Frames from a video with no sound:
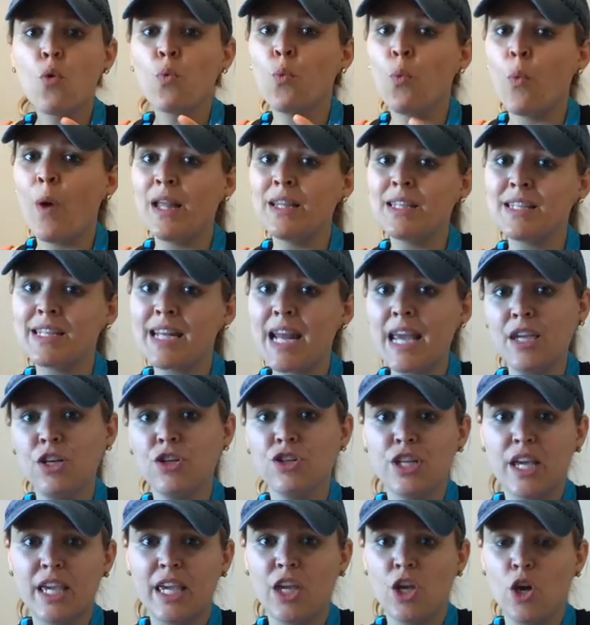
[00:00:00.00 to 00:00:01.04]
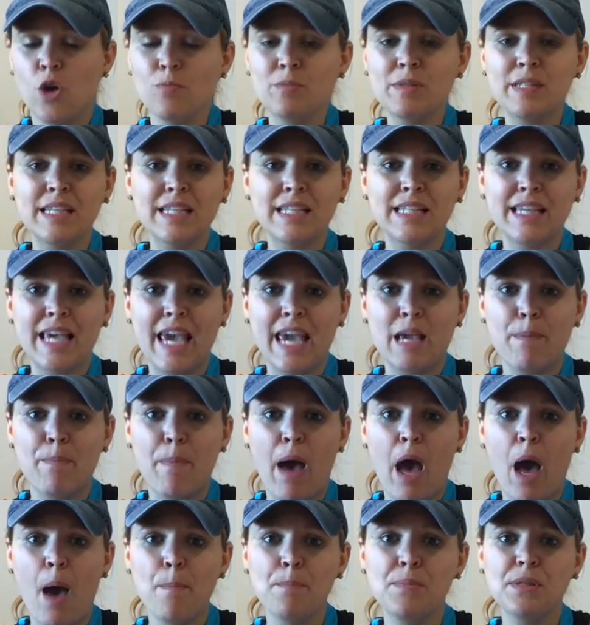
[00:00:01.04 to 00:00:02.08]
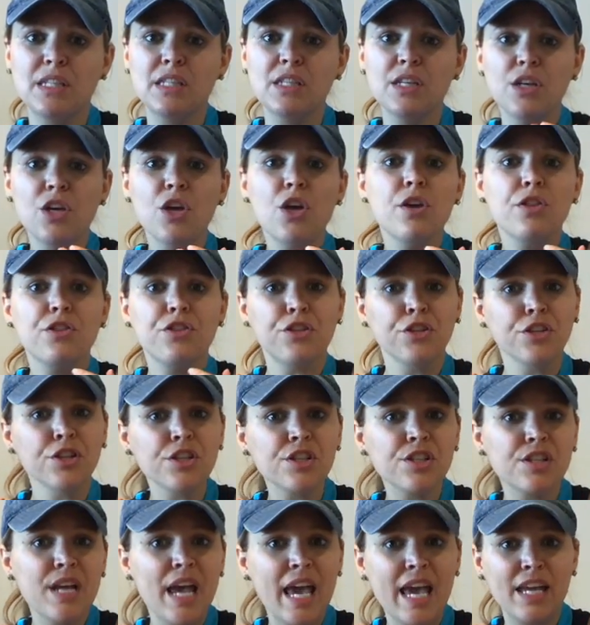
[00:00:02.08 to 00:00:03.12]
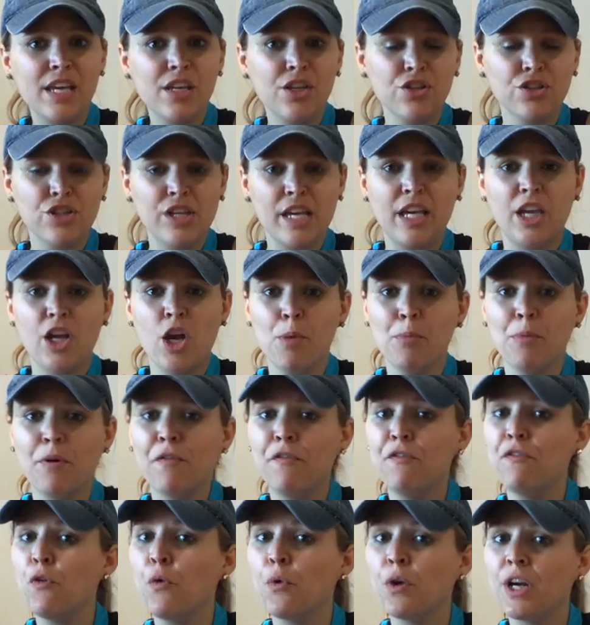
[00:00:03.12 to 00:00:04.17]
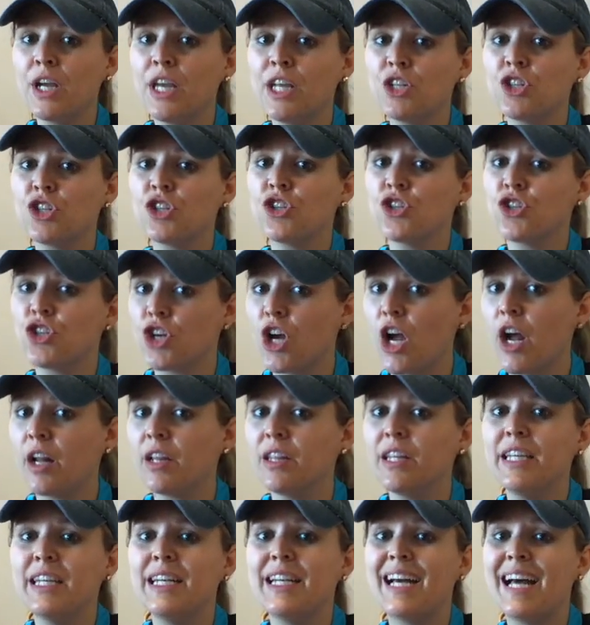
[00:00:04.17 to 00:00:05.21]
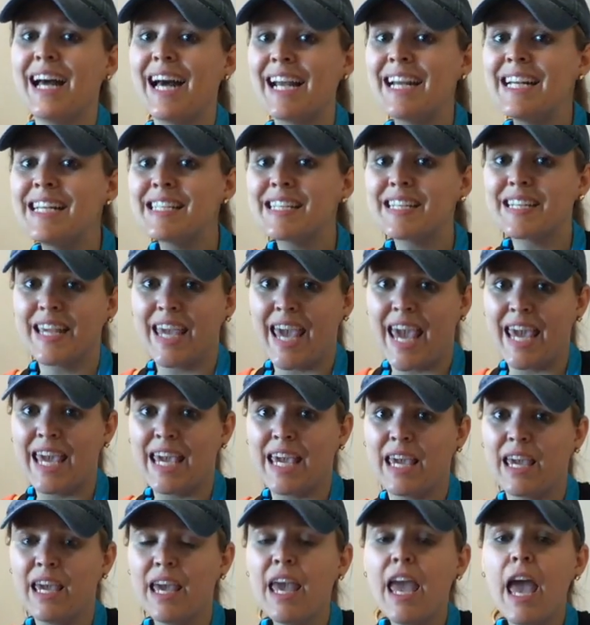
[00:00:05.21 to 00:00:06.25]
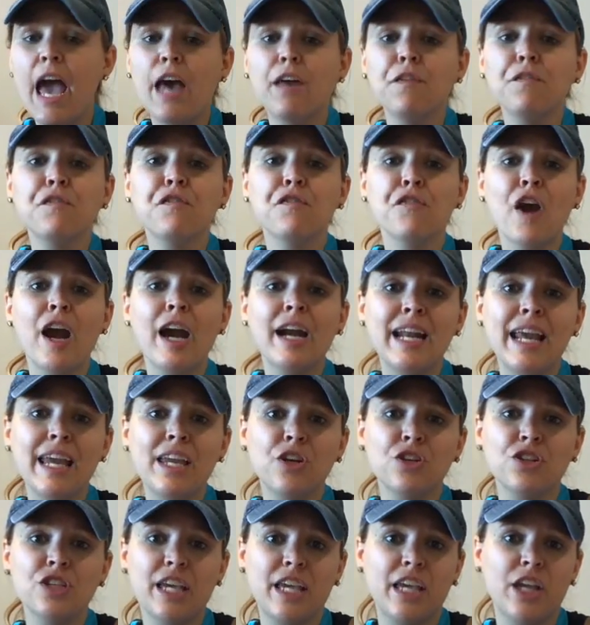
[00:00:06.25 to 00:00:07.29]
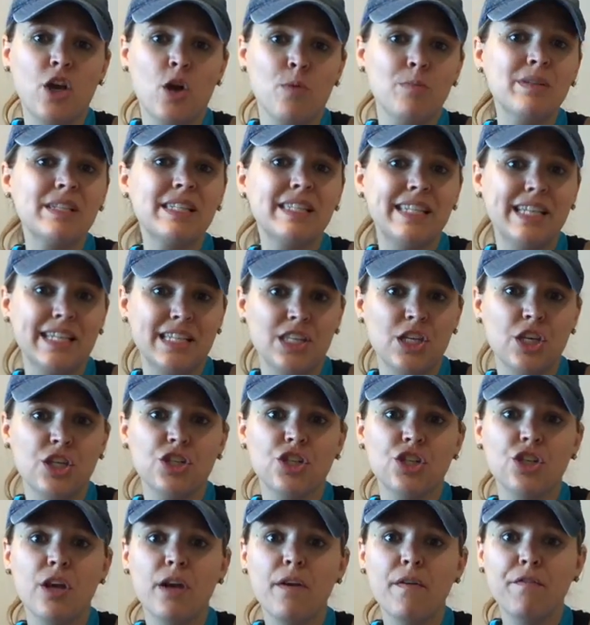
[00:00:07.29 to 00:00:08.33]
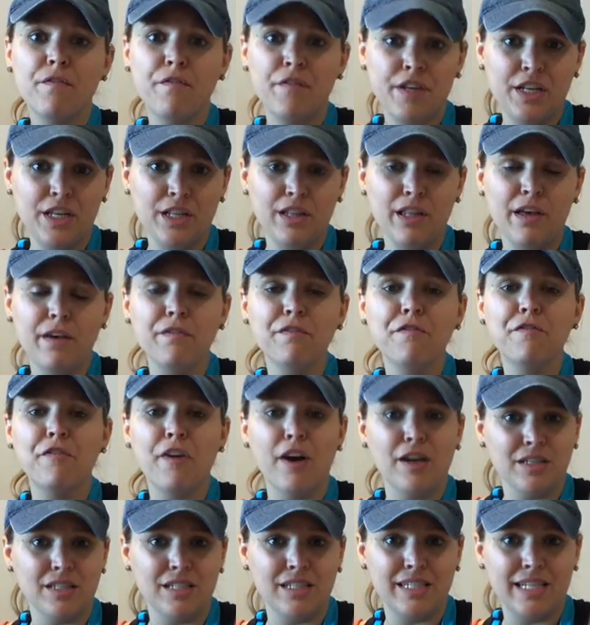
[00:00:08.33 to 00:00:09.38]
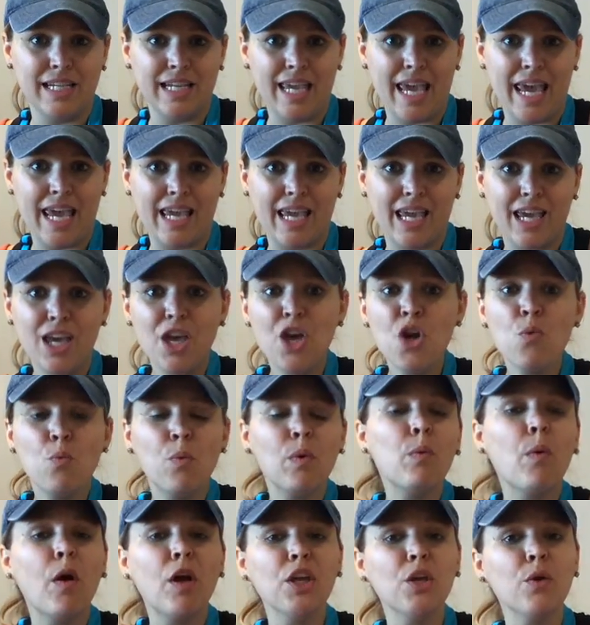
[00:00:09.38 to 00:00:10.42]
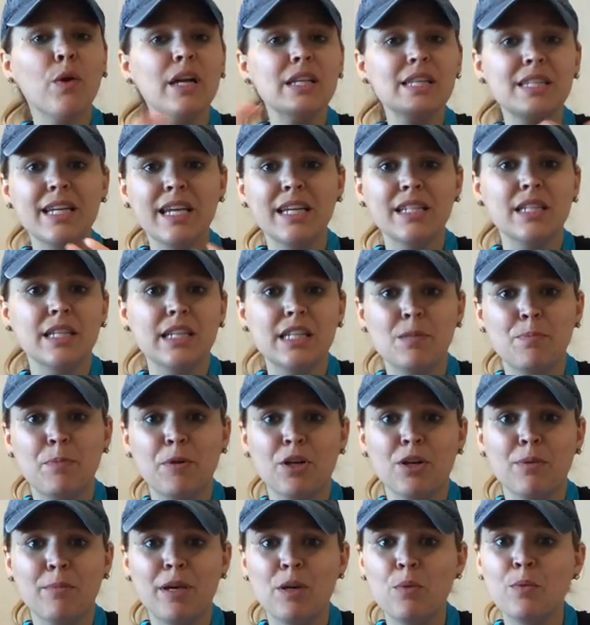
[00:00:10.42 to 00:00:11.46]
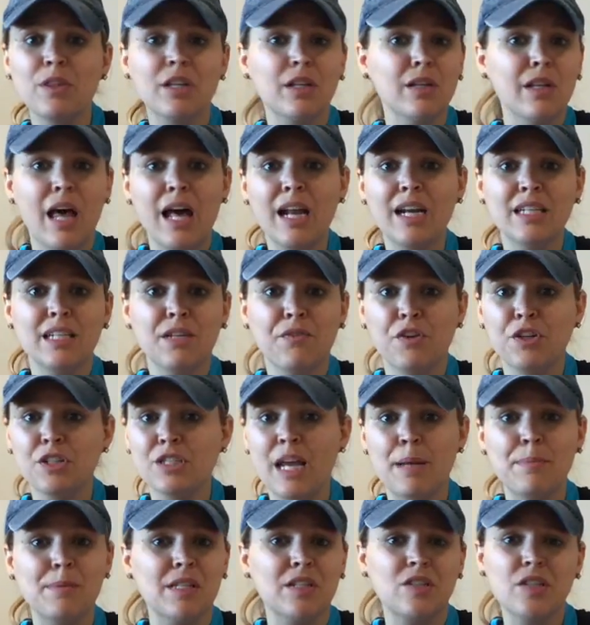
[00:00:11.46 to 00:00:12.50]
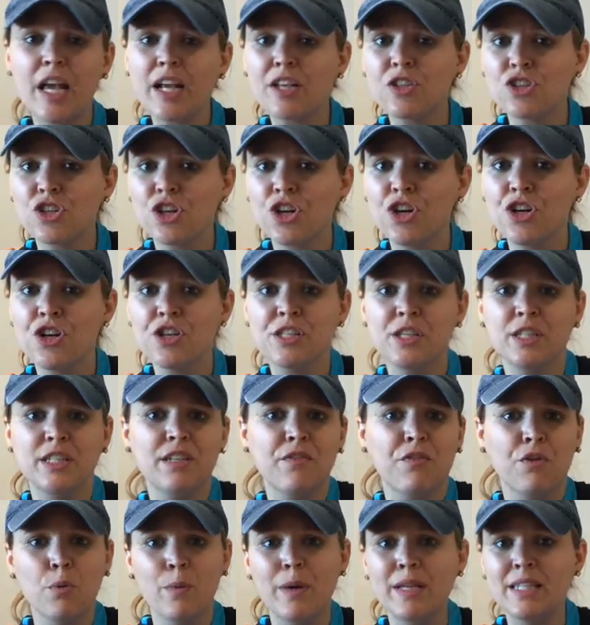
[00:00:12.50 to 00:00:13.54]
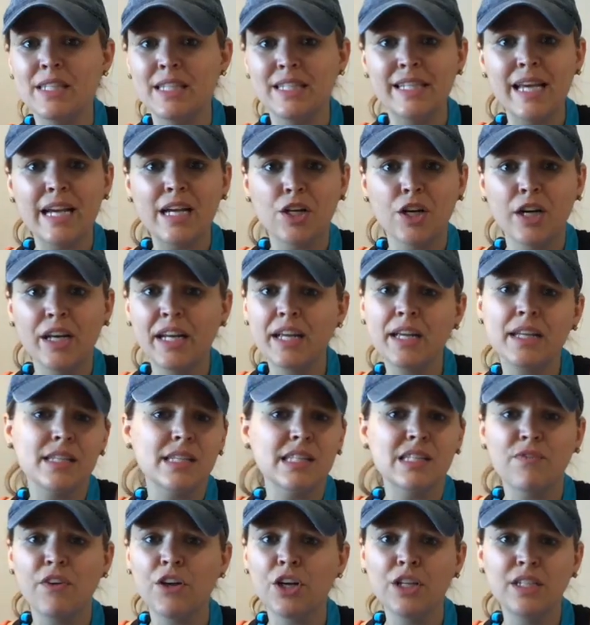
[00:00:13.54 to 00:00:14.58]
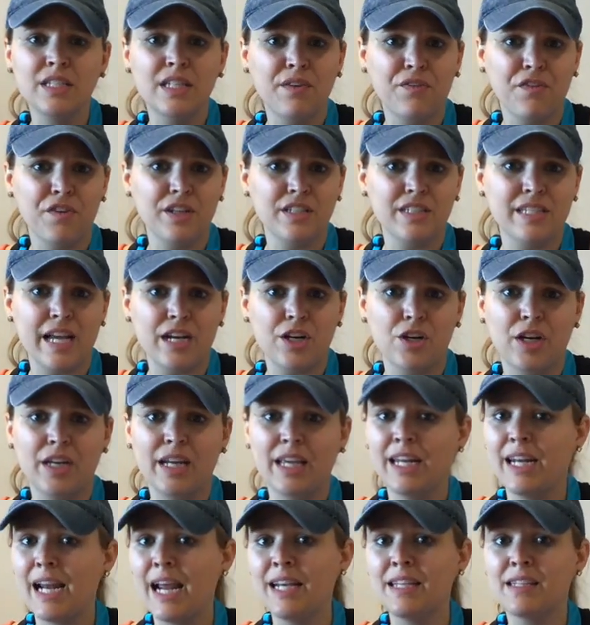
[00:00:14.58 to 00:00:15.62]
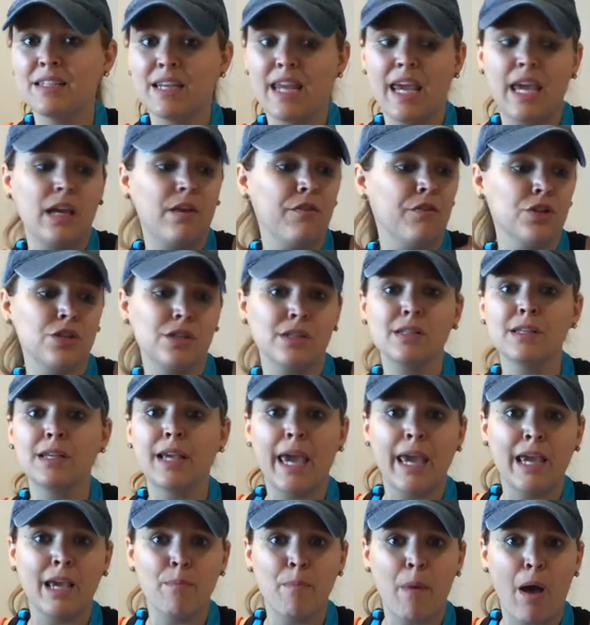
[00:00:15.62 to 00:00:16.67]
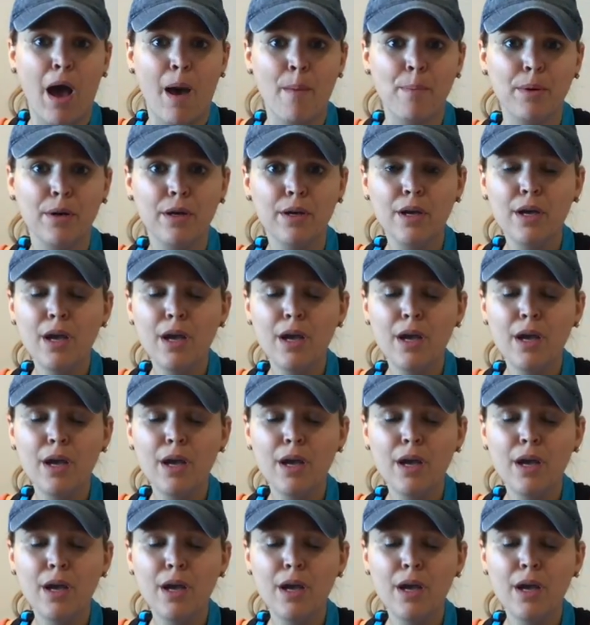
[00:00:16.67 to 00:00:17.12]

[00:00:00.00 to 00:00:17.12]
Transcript: Wednesday you're taking home 6 cake pops. Thursday you're taking home a 4-inch chocolate iced cake. And Friday you're taking home a 6-inch vanilla fondanted cake. We want you guys to get to experiment with a lot of different types of textures and different ways of decorating, because it's very different decorating an iced cake versus a cake pop.